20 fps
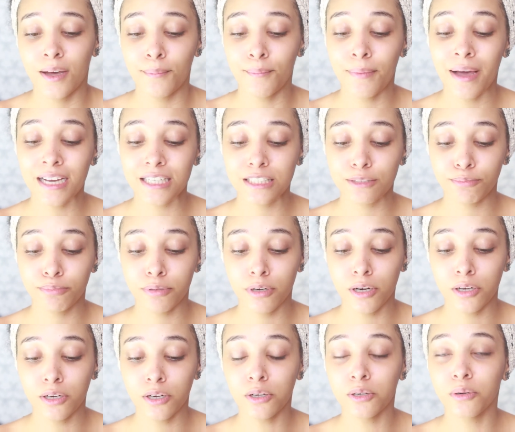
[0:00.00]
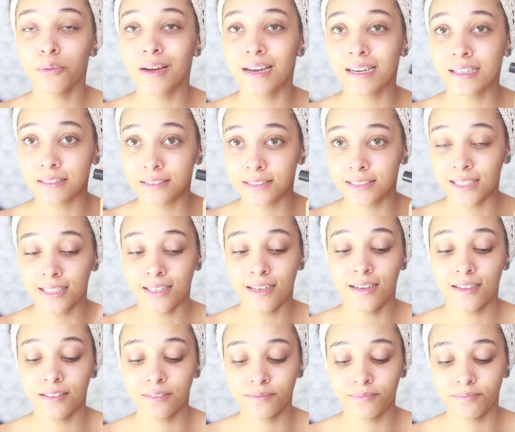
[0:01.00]
MAC's Pro Longwear
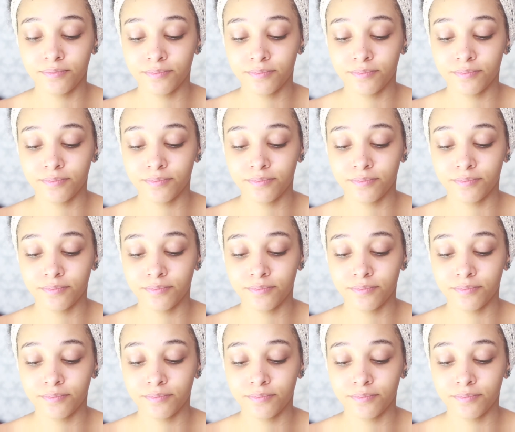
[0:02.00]
Concealer.